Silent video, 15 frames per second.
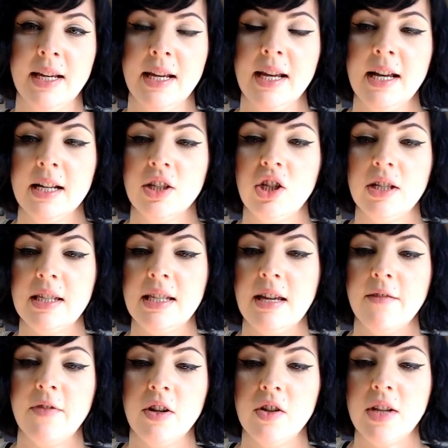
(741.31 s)
Let's just see if
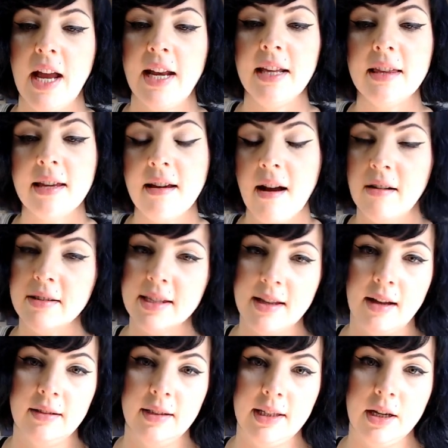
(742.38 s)
there's anything else
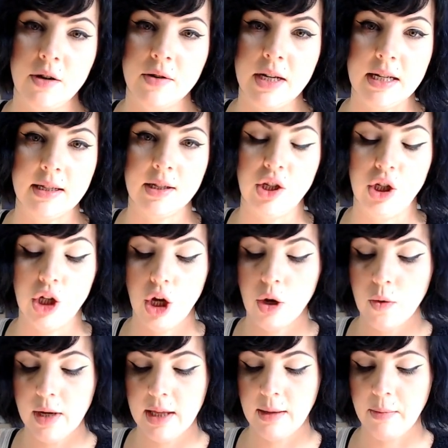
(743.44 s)
that Leo needs to know
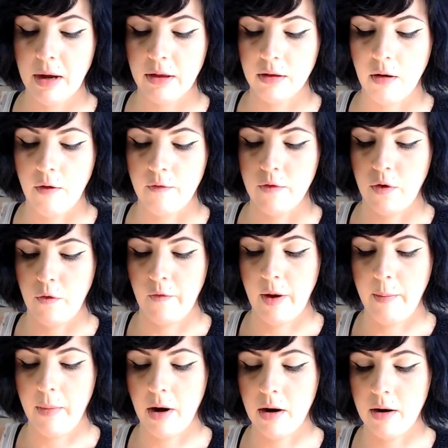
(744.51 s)
in the month of
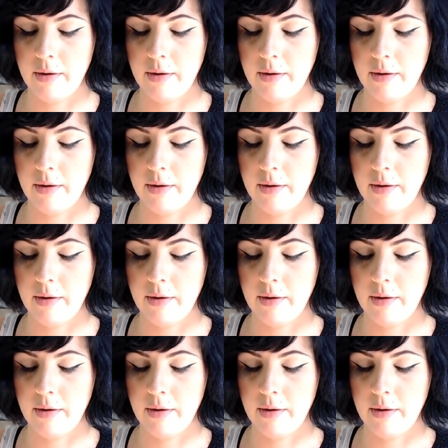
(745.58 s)
November.